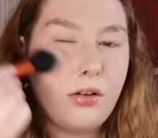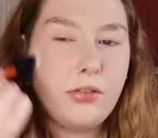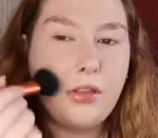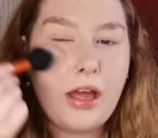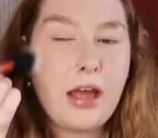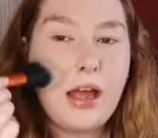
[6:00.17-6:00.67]

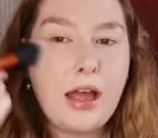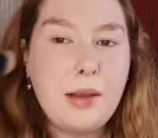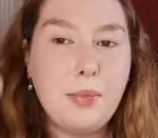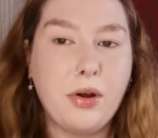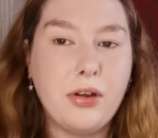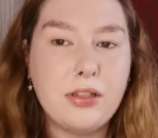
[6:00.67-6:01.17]
on the high
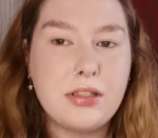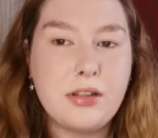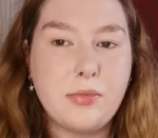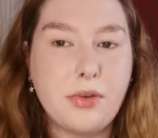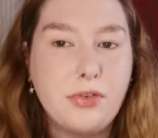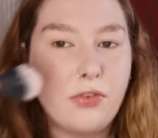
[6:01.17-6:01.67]
points
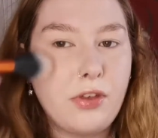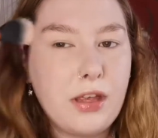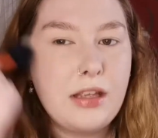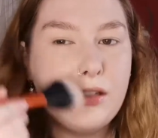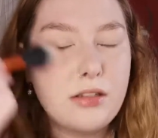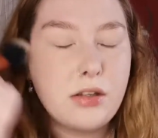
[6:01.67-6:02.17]
of my
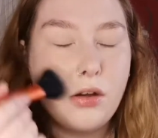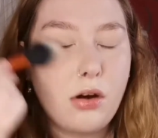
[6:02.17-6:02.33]
face,